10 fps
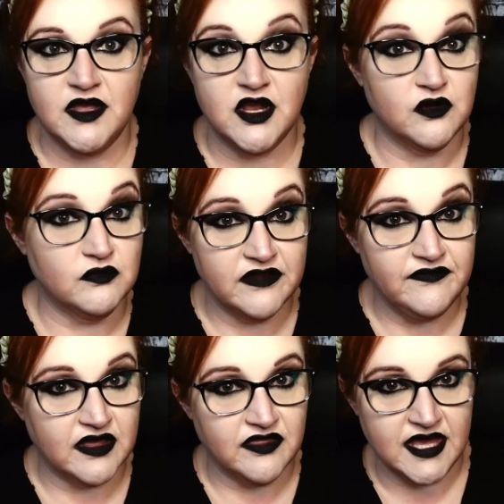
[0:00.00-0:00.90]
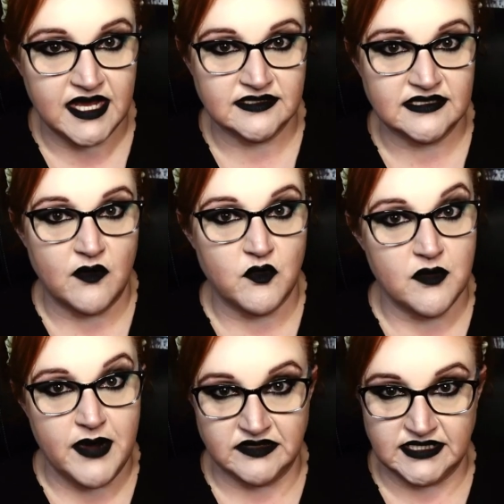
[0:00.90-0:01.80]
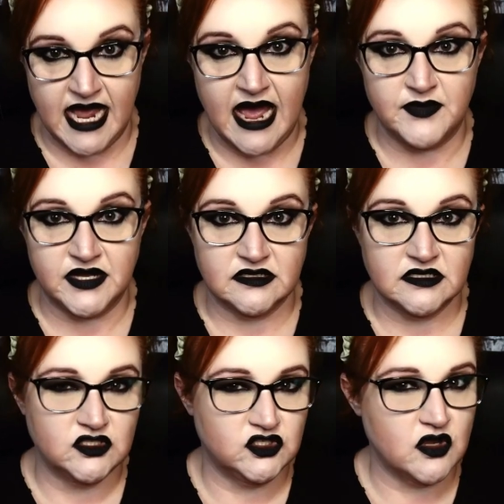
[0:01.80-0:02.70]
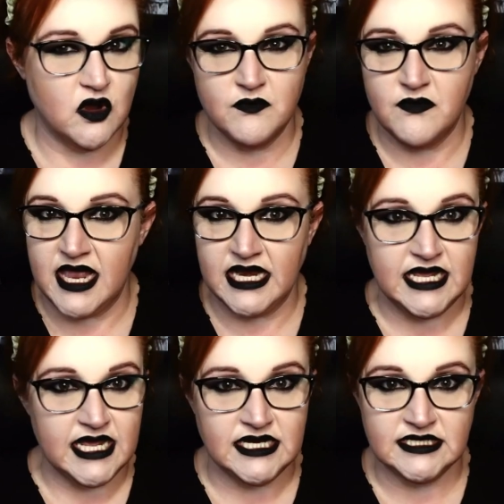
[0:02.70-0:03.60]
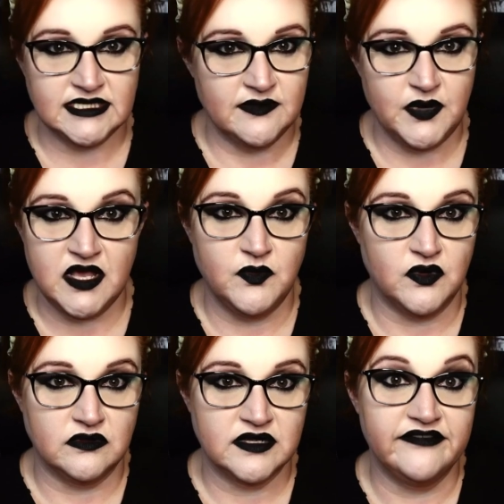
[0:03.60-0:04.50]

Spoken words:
the horrific things that were about to happen to so many innocent people